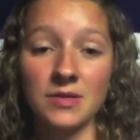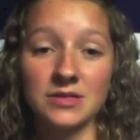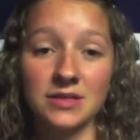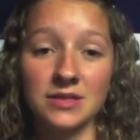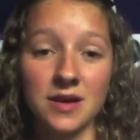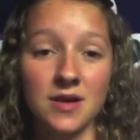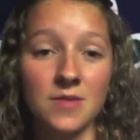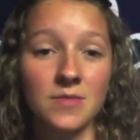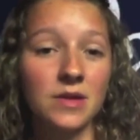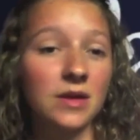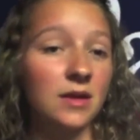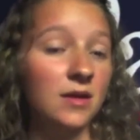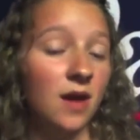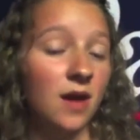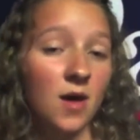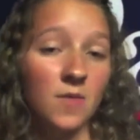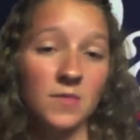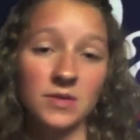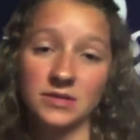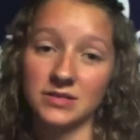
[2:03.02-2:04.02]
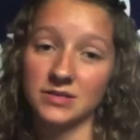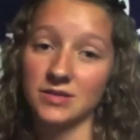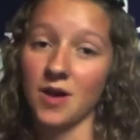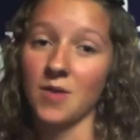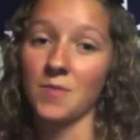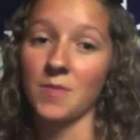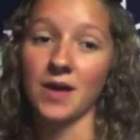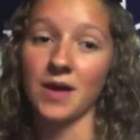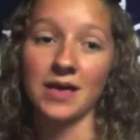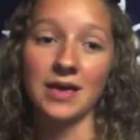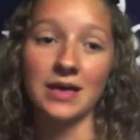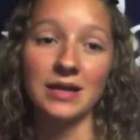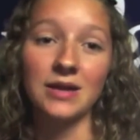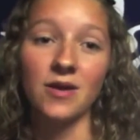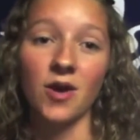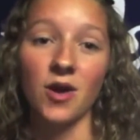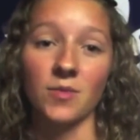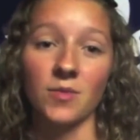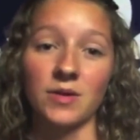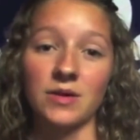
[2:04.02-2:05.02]
has come cannot be stopped by any
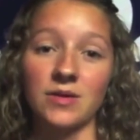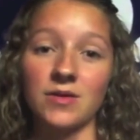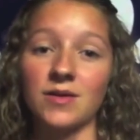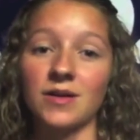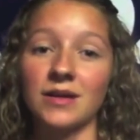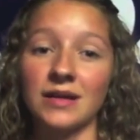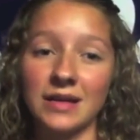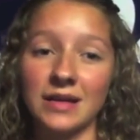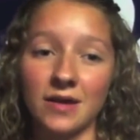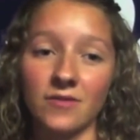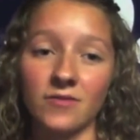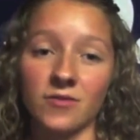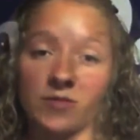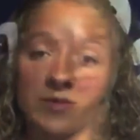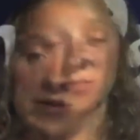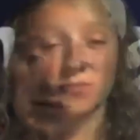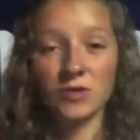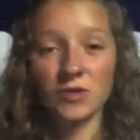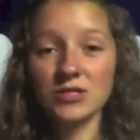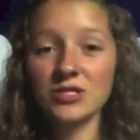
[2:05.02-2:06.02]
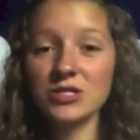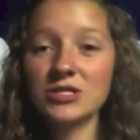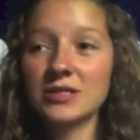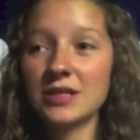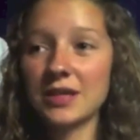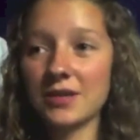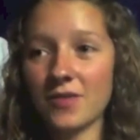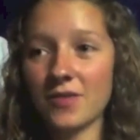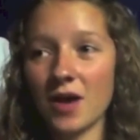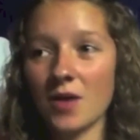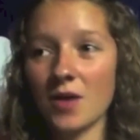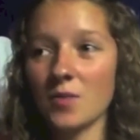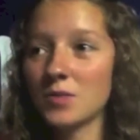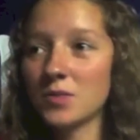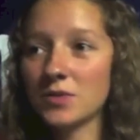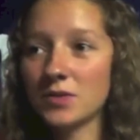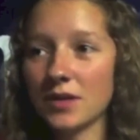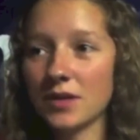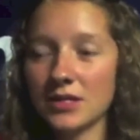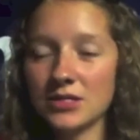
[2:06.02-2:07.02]
army or any government. If we just give up,
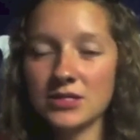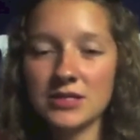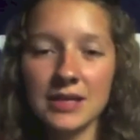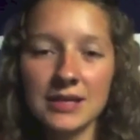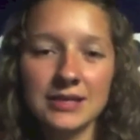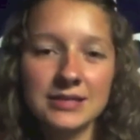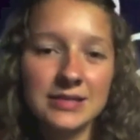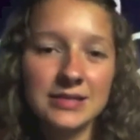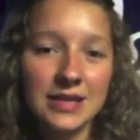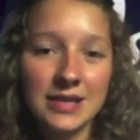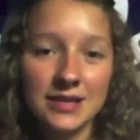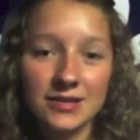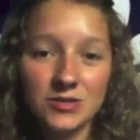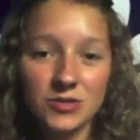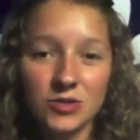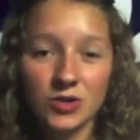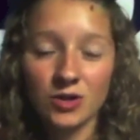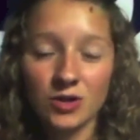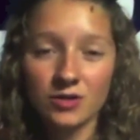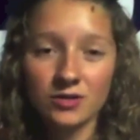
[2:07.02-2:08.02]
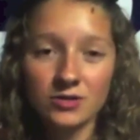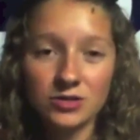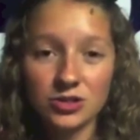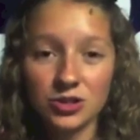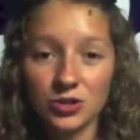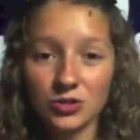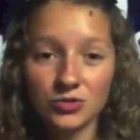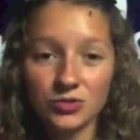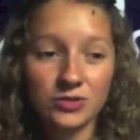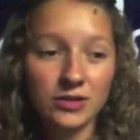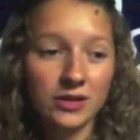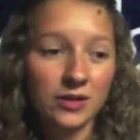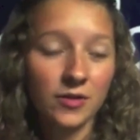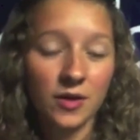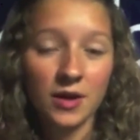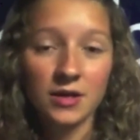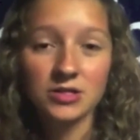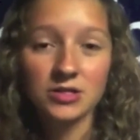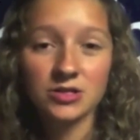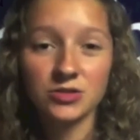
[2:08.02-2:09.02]
that's like saying to our children and
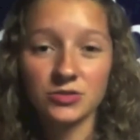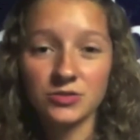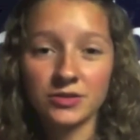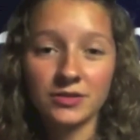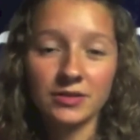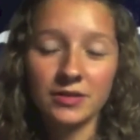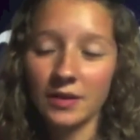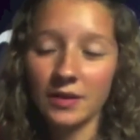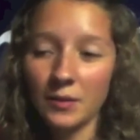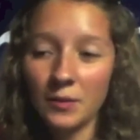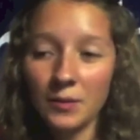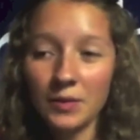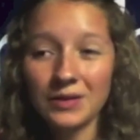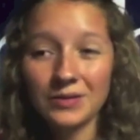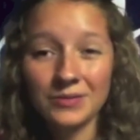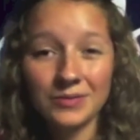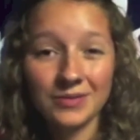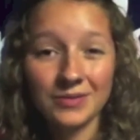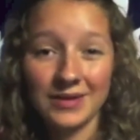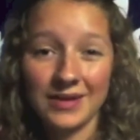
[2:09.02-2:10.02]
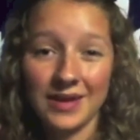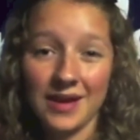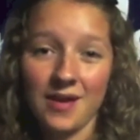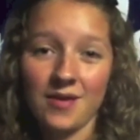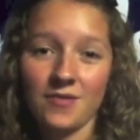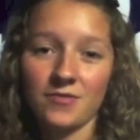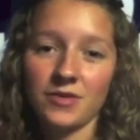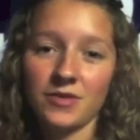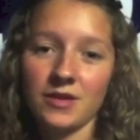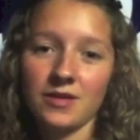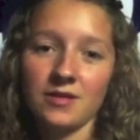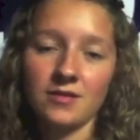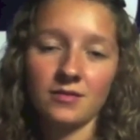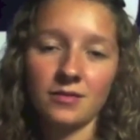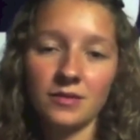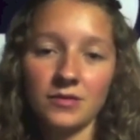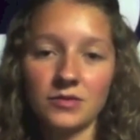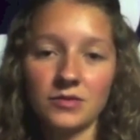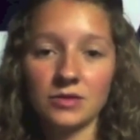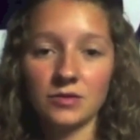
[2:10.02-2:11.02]
grandchildren that we didn't really care if they
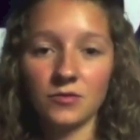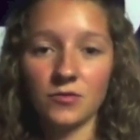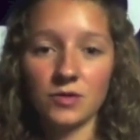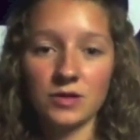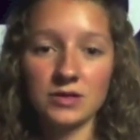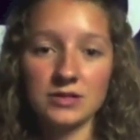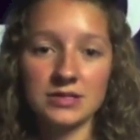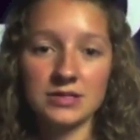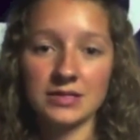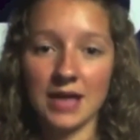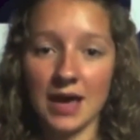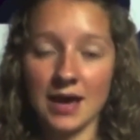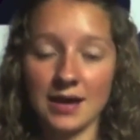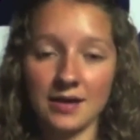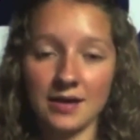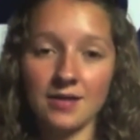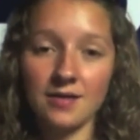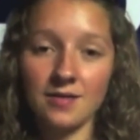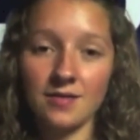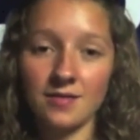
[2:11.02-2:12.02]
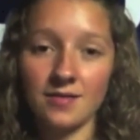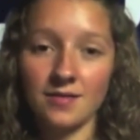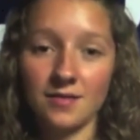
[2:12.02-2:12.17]
lived in a free society.